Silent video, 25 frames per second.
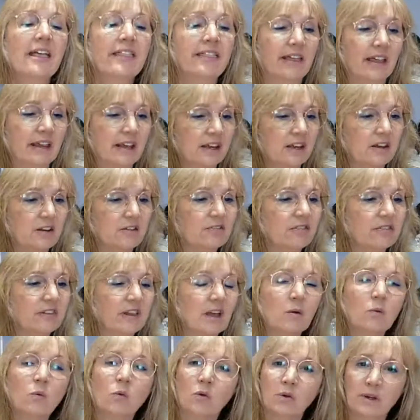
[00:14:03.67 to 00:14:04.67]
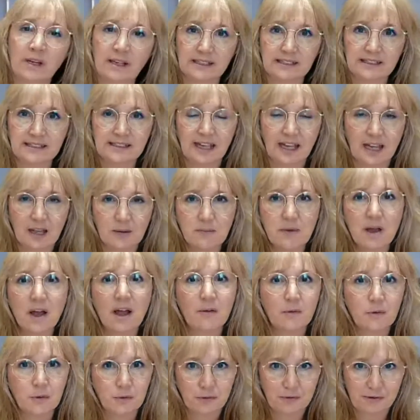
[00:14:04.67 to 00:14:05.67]
Thank you for that warning, Sam.
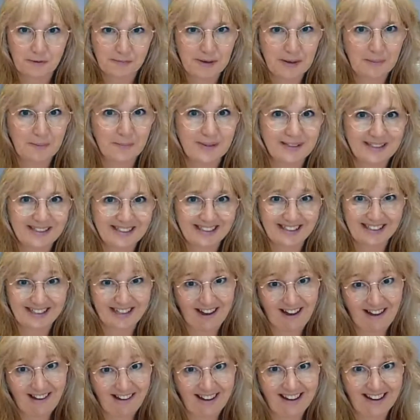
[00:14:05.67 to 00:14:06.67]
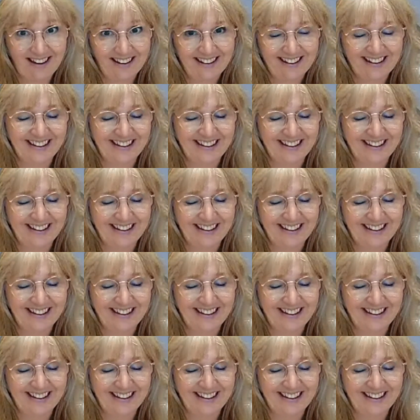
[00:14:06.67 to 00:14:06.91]
I will remember to duck.